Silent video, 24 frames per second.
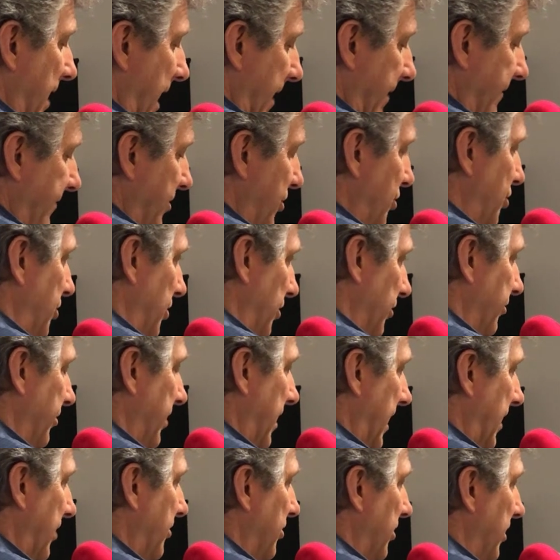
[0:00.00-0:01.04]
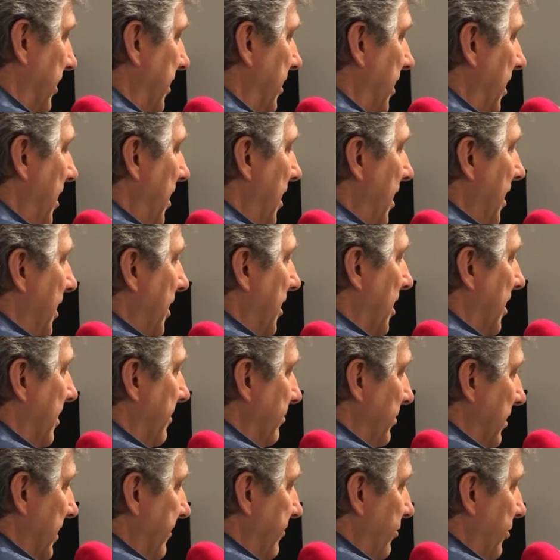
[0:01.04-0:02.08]
and have the children actually
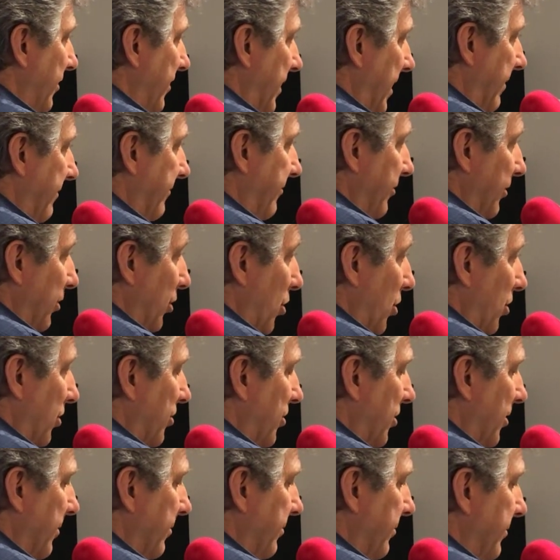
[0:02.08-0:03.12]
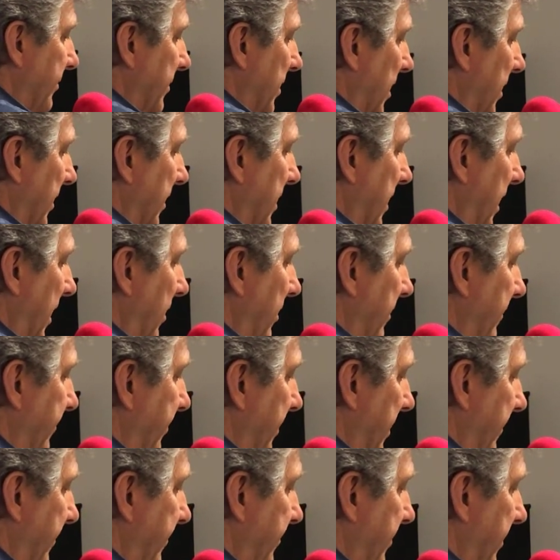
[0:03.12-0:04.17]
come live with them for long-term care
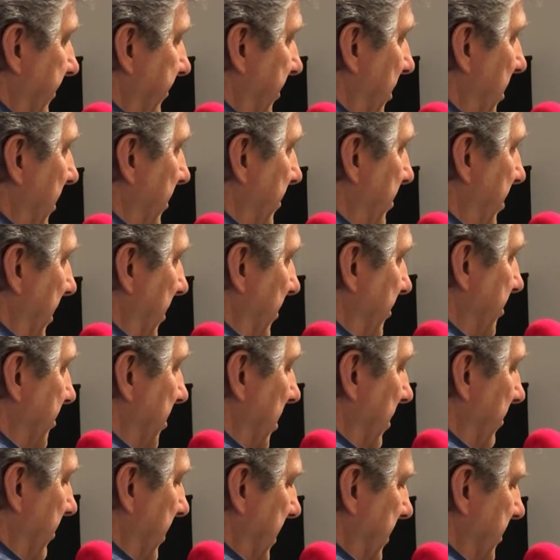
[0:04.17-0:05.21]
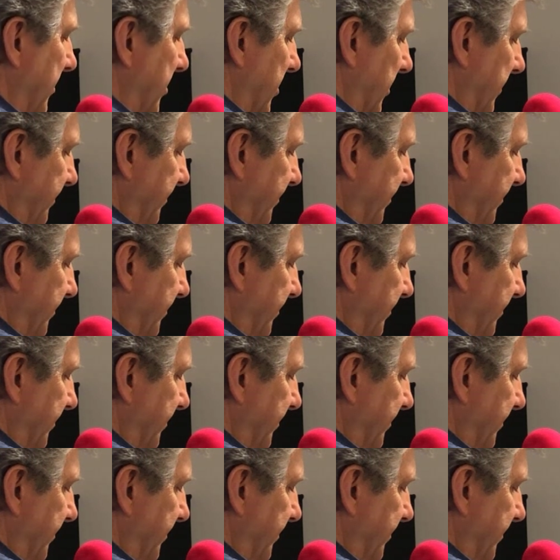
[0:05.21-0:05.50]
if the other parent's not around.